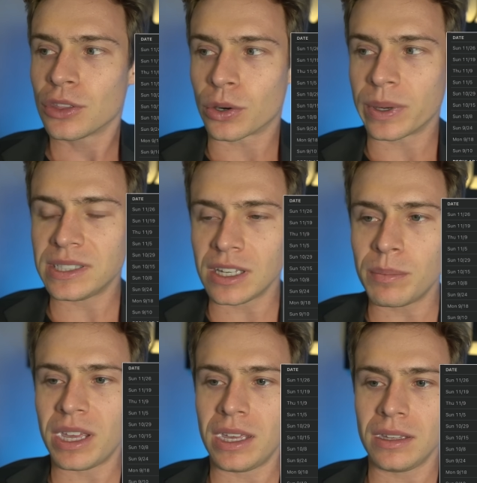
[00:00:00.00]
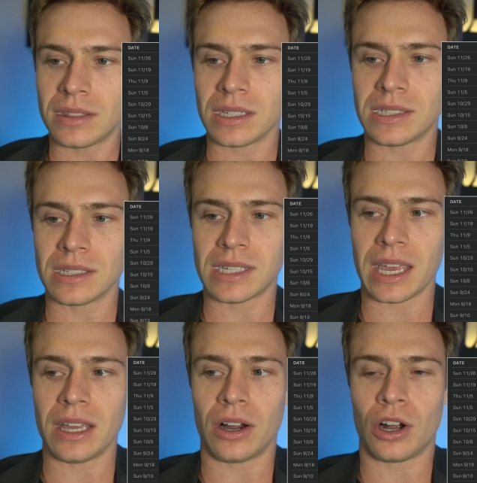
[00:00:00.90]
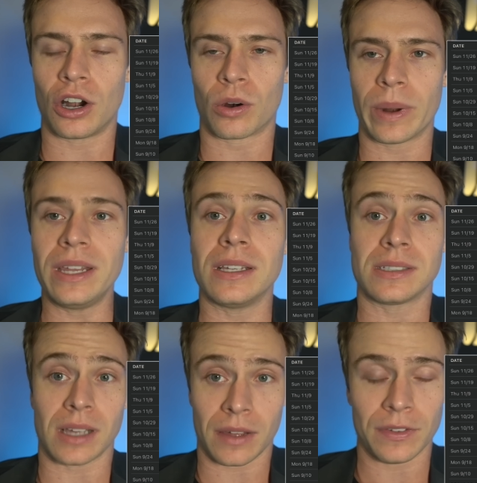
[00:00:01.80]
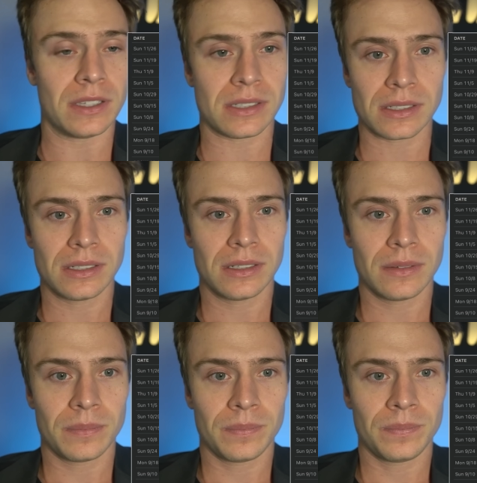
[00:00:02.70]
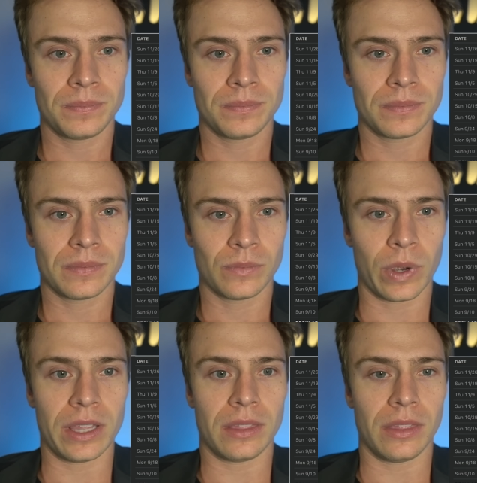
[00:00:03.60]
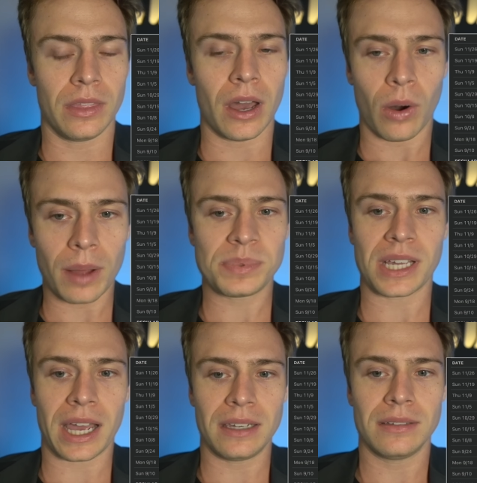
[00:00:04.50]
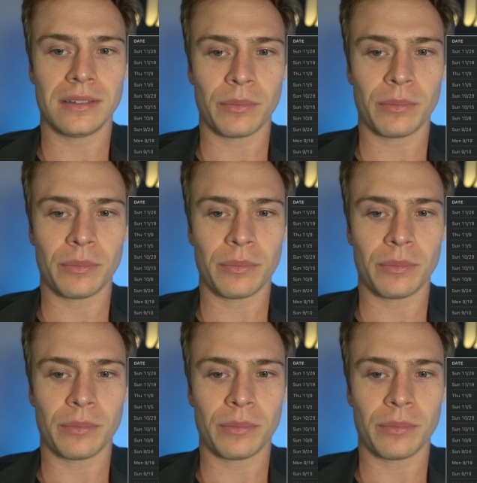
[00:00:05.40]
The reason being, this is a horrendous offense with no upside.